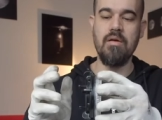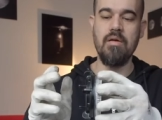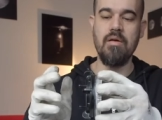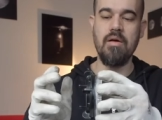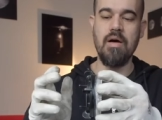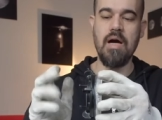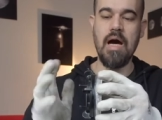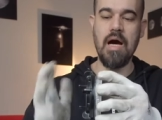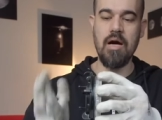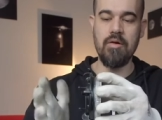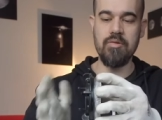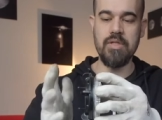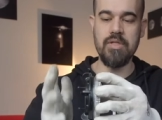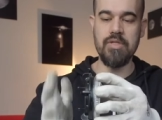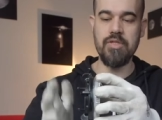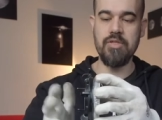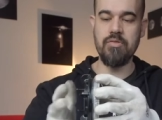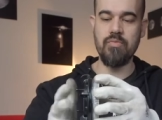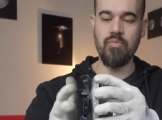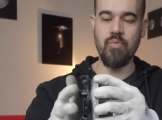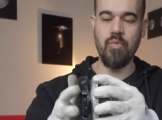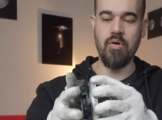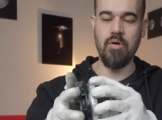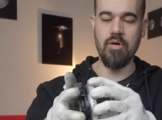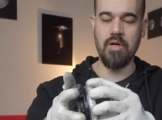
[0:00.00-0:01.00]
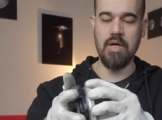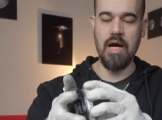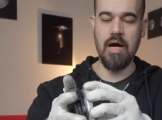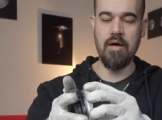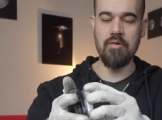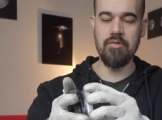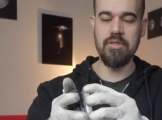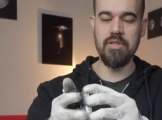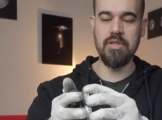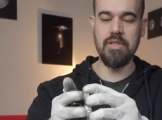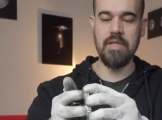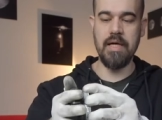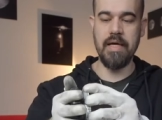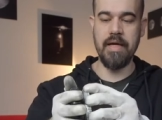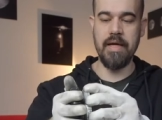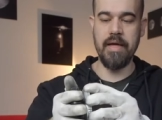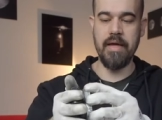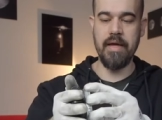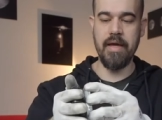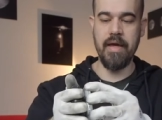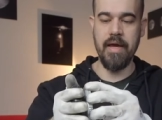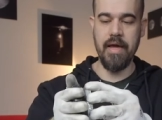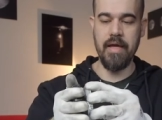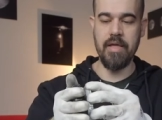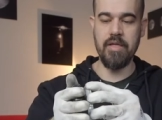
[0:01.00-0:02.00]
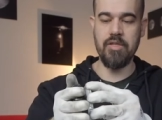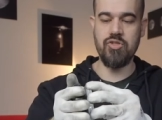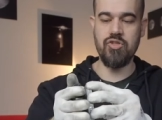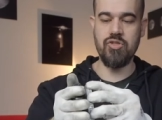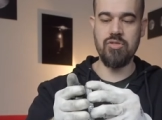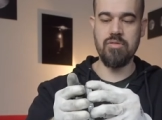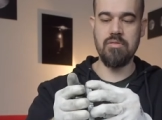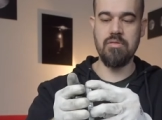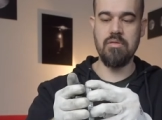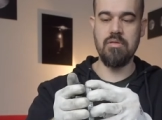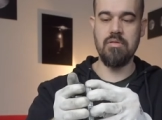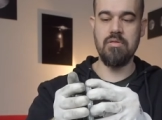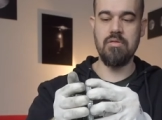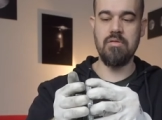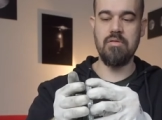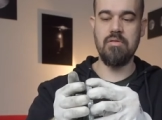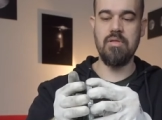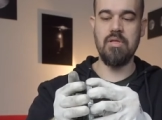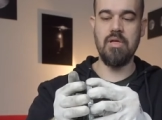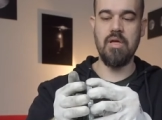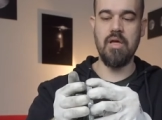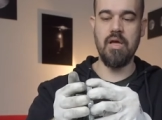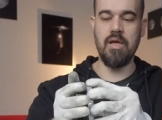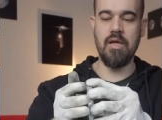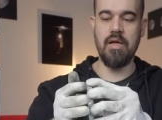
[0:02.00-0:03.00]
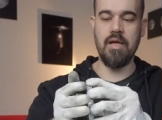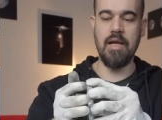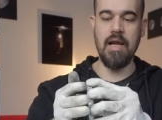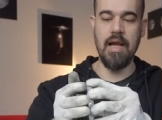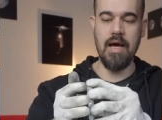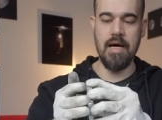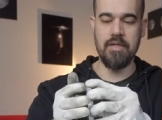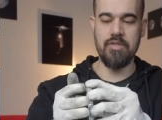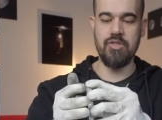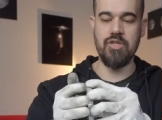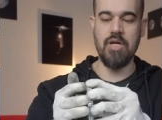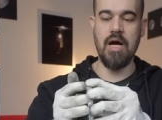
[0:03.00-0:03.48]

How does it work? How did I engage the clutch?